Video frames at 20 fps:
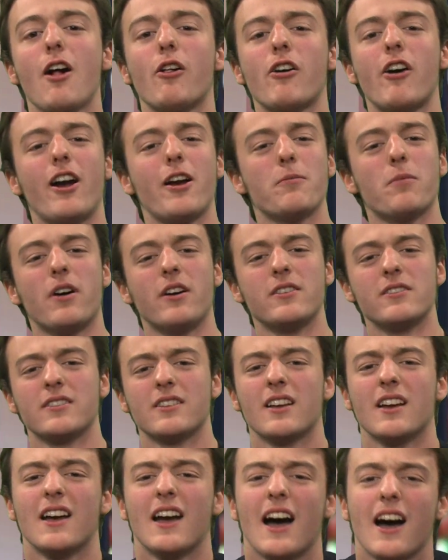Hello
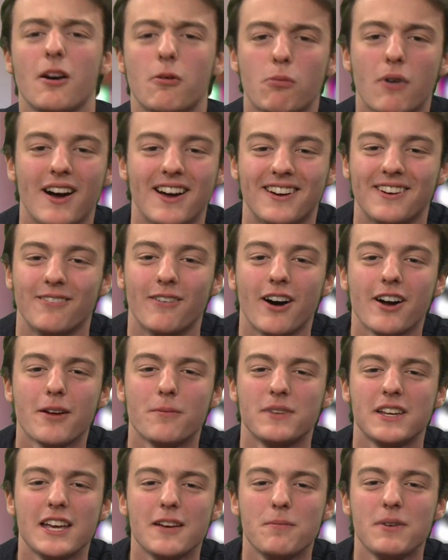everyone,
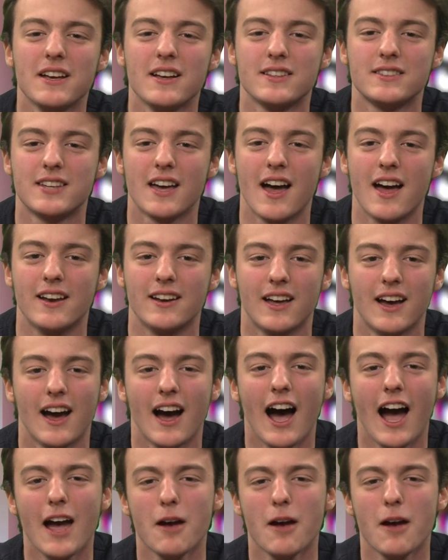welcome to EB in 10.